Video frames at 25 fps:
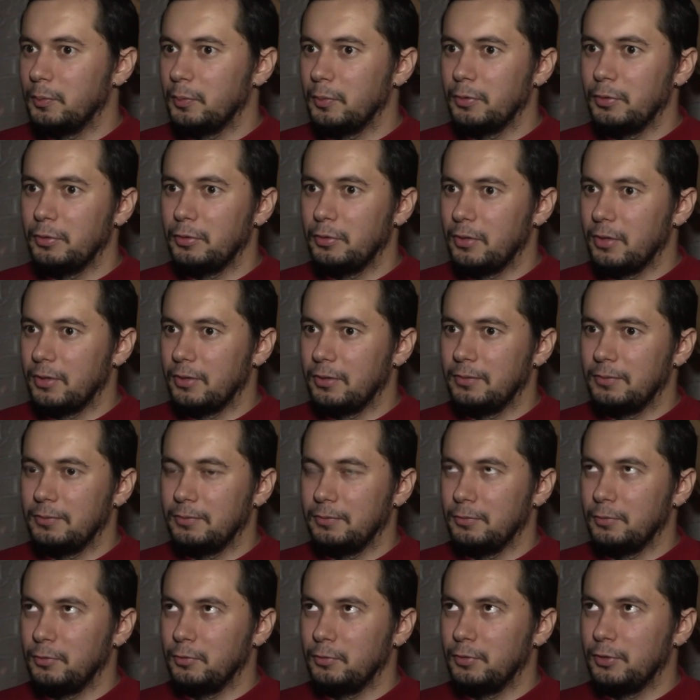come
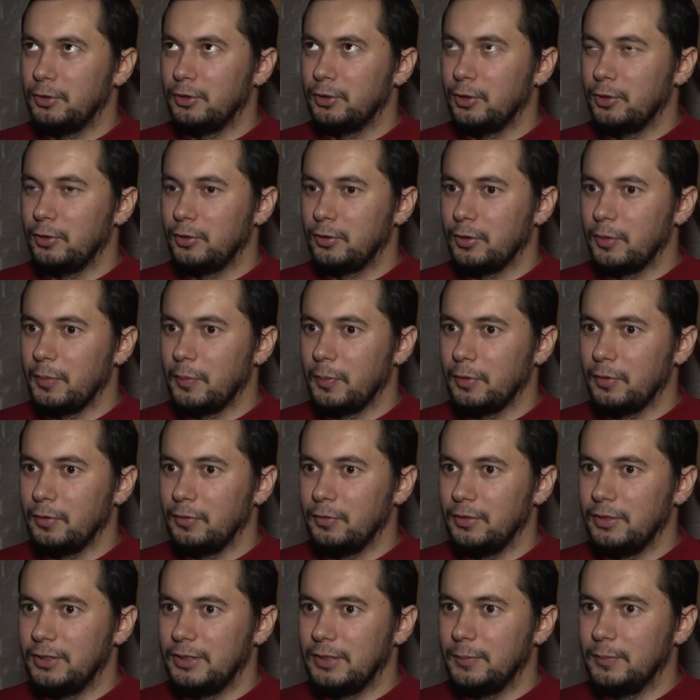to, to this cat
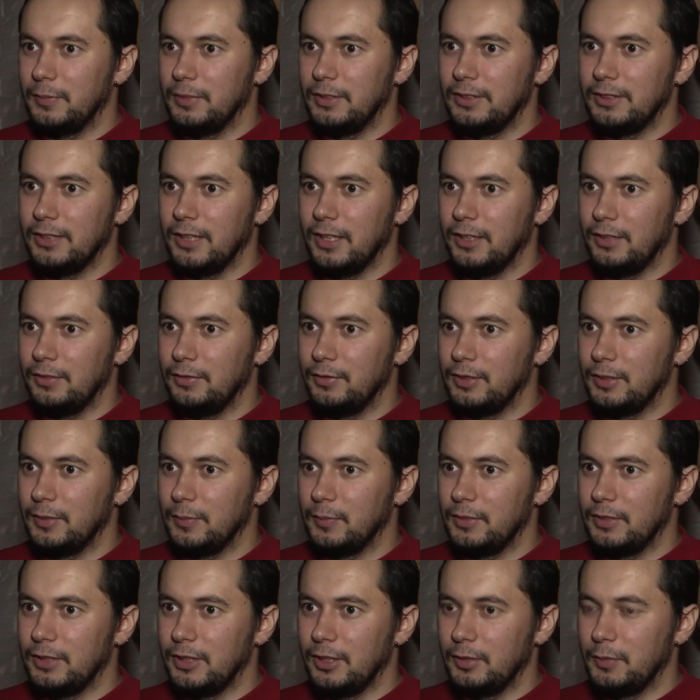cafe, to our cat cafe,
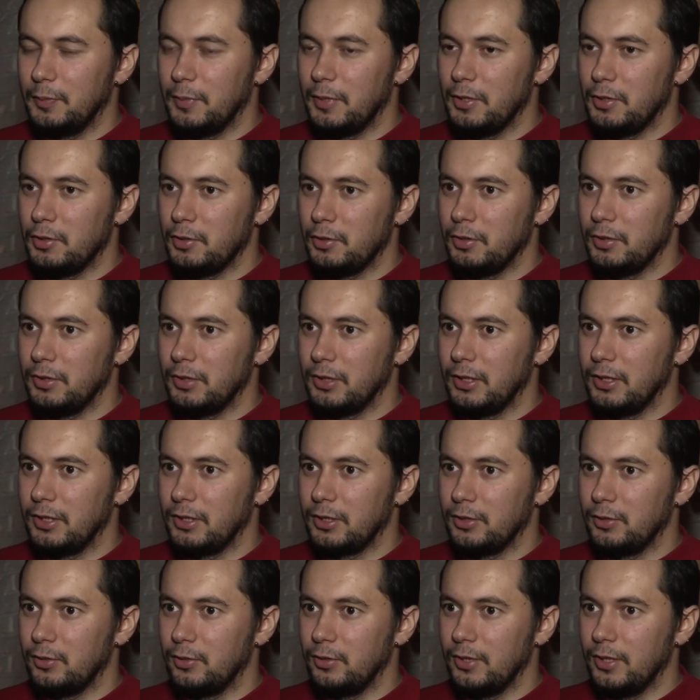because
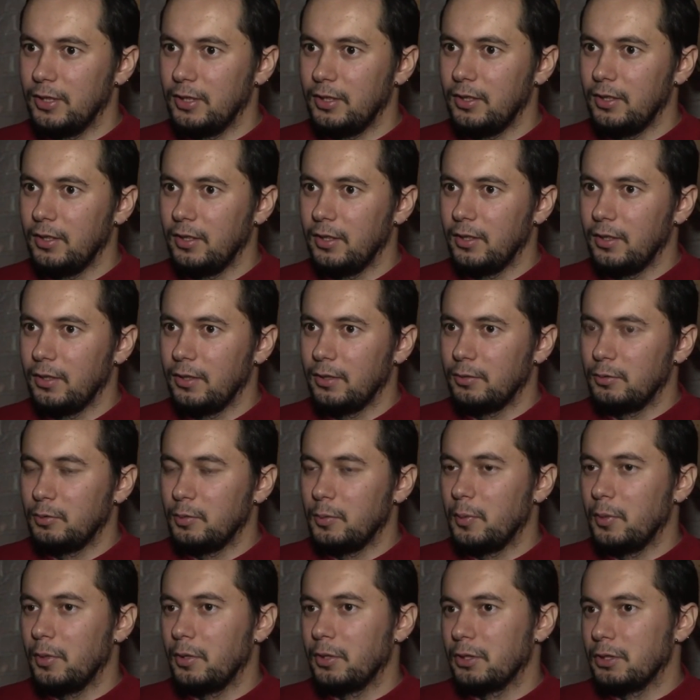uh, they want
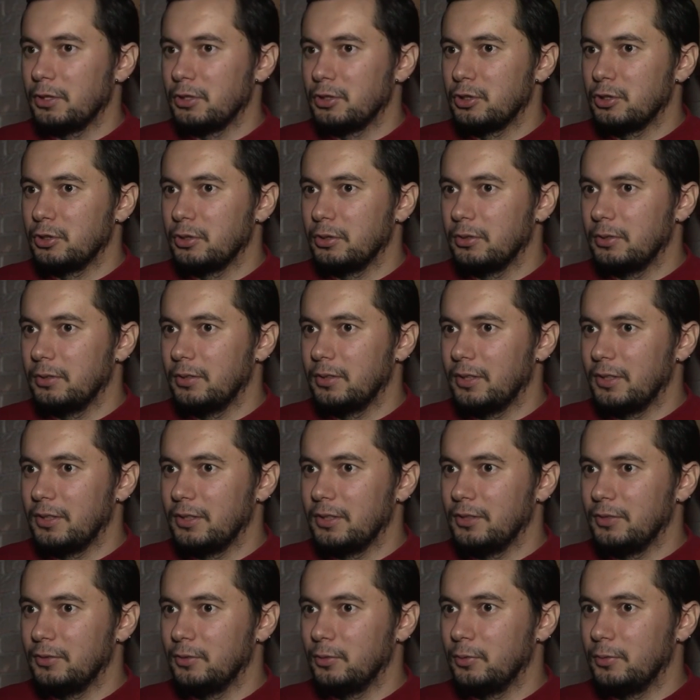uh,
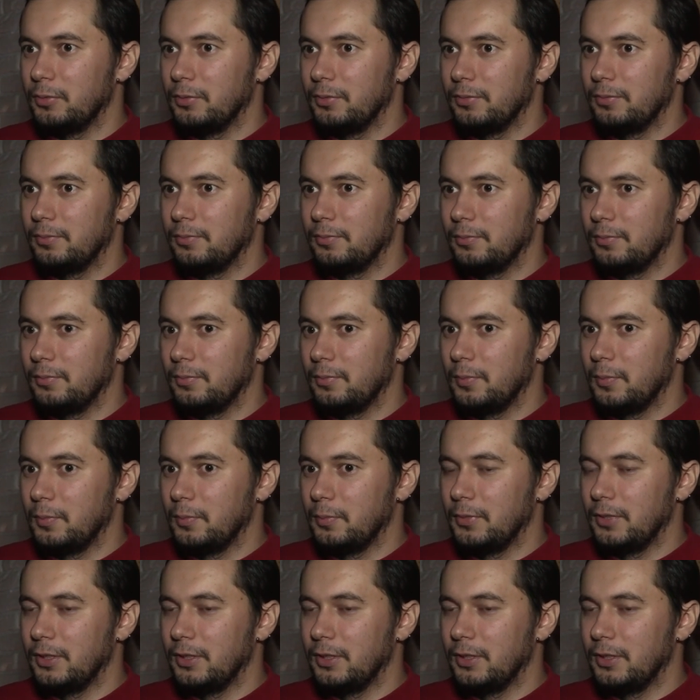relax. They want to relax.